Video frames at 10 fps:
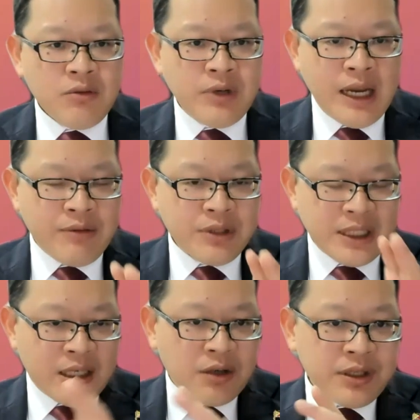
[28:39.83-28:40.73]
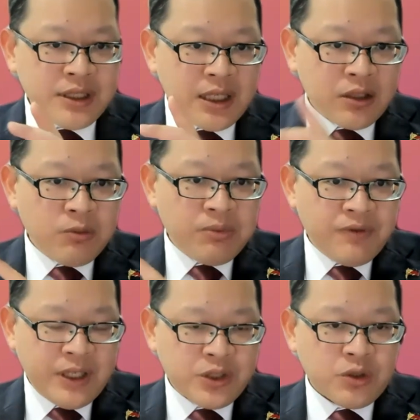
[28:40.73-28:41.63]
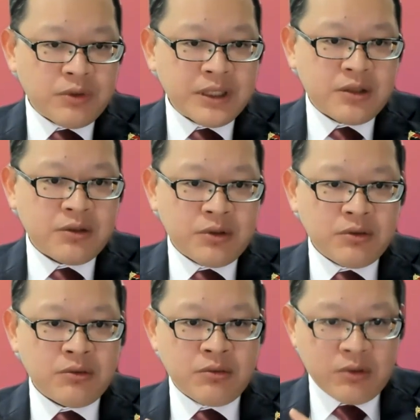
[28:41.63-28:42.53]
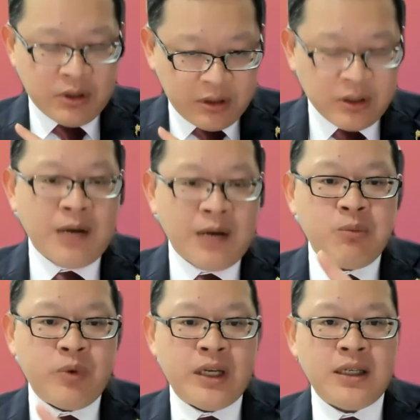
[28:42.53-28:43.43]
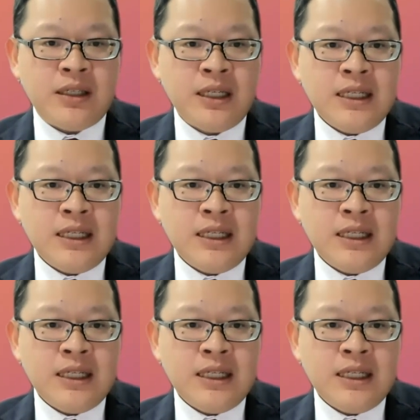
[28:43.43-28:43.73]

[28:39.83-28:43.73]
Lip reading: when I was encouraging a group of issuers to come up with